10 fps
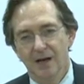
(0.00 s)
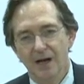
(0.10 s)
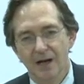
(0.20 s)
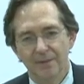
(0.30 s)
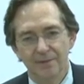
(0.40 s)

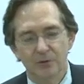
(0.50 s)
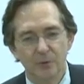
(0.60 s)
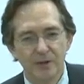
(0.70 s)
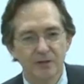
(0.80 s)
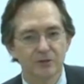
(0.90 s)
Uh, the
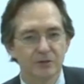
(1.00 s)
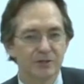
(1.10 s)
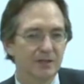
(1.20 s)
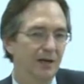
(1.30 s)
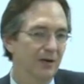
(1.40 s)
queen
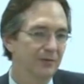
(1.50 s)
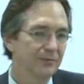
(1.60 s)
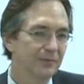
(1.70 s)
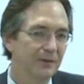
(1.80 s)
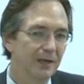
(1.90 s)

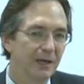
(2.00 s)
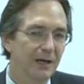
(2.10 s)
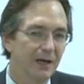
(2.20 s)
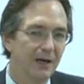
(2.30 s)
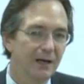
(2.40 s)
herself
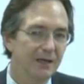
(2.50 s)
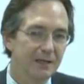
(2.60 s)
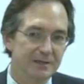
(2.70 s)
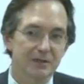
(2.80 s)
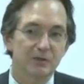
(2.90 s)
uh,
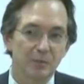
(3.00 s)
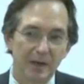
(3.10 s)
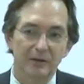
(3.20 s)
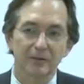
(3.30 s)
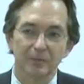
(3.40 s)
is
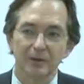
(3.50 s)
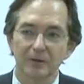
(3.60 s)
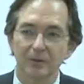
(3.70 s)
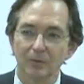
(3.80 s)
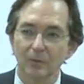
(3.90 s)
expendable.
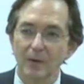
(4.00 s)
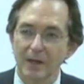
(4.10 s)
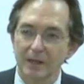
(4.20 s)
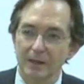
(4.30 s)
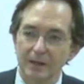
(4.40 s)

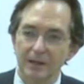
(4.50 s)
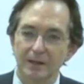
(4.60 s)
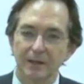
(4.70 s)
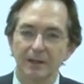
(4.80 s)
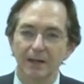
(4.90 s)
When
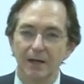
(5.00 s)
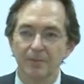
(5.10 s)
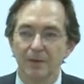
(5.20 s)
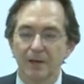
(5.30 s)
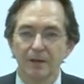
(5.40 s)
the,
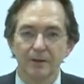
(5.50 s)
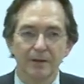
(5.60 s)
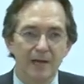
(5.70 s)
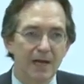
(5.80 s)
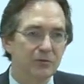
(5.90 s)
um,
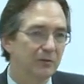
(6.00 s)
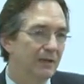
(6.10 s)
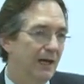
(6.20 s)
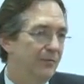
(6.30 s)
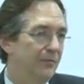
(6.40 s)
the natural
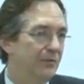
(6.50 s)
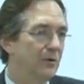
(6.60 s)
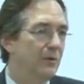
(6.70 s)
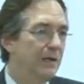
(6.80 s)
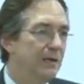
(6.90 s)
life of a
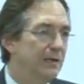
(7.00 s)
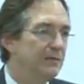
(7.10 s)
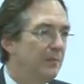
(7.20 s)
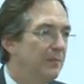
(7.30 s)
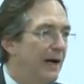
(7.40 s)
queen
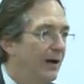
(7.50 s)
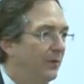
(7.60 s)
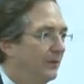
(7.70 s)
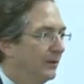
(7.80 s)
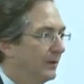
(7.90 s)
is
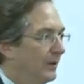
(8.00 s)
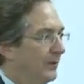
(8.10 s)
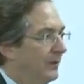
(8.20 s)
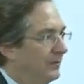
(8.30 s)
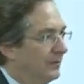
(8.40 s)
about, I
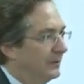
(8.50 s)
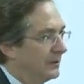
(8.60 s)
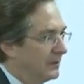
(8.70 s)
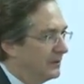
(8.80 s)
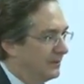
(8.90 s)
mean, if you were
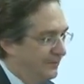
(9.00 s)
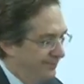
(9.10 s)
just